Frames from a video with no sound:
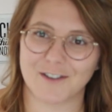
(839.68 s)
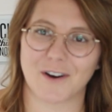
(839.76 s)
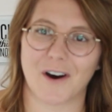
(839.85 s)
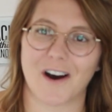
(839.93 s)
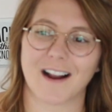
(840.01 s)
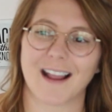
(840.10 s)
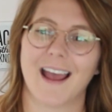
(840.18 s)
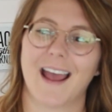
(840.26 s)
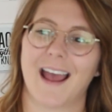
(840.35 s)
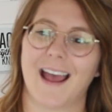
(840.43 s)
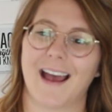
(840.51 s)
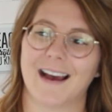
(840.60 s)
dog,
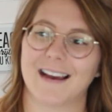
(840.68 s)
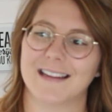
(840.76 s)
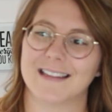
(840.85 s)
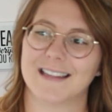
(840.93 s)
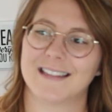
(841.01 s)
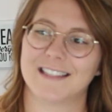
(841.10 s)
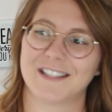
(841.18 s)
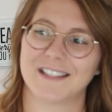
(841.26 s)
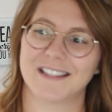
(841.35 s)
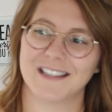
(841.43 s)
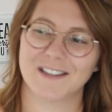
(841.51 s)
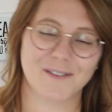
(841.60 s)
and it's
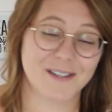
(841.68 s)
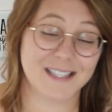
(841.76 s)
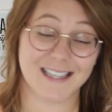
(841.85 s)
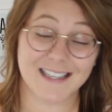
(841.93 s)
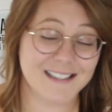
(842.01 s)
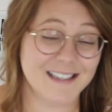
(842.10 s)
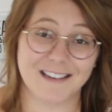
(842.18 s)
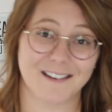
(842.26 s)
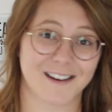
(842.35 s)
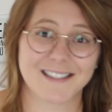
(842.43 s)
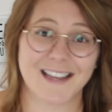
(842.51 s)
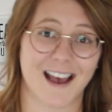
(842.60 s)
just, you know, it's easy
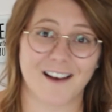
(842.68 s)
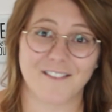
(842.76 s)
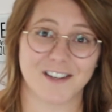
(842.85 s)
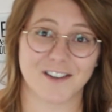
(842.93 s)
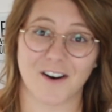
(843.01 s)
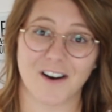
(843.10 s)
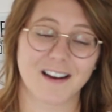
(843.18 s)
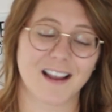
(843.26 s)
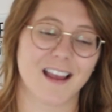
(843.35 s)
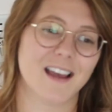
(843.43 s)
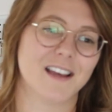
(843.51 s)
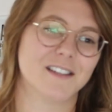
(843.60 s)
not to have a
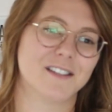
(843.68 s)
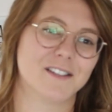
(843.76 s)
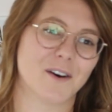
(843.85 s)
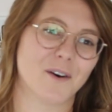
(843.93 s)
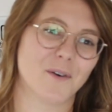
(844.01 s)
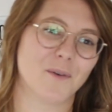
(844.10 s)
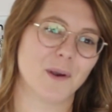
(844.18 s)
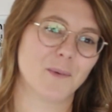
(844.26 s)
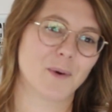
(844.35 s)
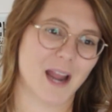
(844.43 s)
dog. So we were